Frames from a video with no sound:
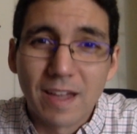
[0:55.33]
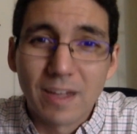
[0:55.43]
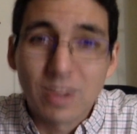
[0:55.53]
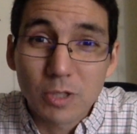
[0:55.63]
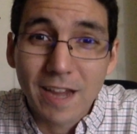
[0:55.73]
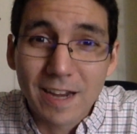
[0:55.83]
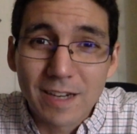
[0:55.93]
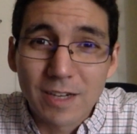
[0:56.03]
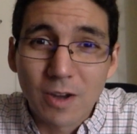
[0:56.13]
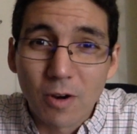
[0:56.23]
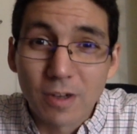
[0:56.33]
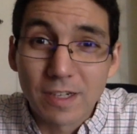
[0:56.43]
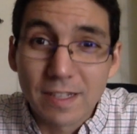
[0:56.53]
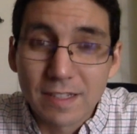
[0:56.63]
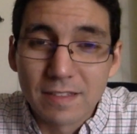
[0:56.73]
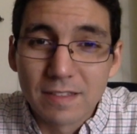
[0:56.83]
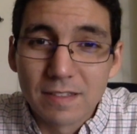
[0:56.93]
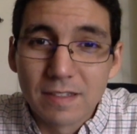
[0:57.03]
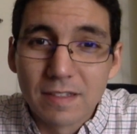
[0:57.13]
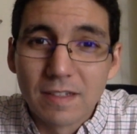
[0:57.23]
educating our
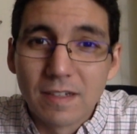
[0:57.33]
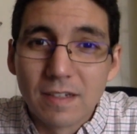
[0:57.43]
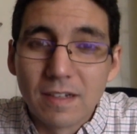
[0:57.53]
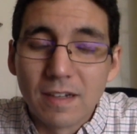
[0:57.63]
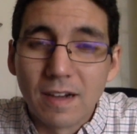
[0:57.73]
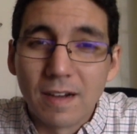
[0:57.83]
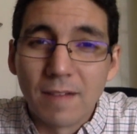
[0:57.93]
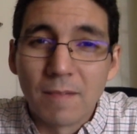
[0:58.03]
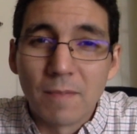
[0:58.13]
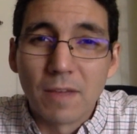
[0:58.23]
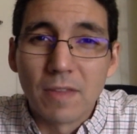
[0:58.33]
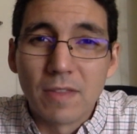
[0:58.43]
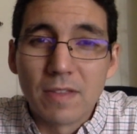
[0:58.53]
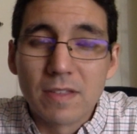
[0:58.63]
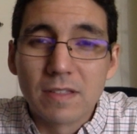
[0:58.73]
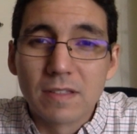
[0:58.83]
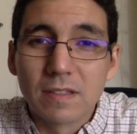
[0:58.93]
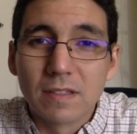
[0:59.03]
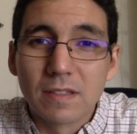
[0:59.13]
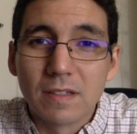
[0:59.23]
kids. Uh, and
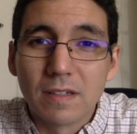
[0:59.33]
this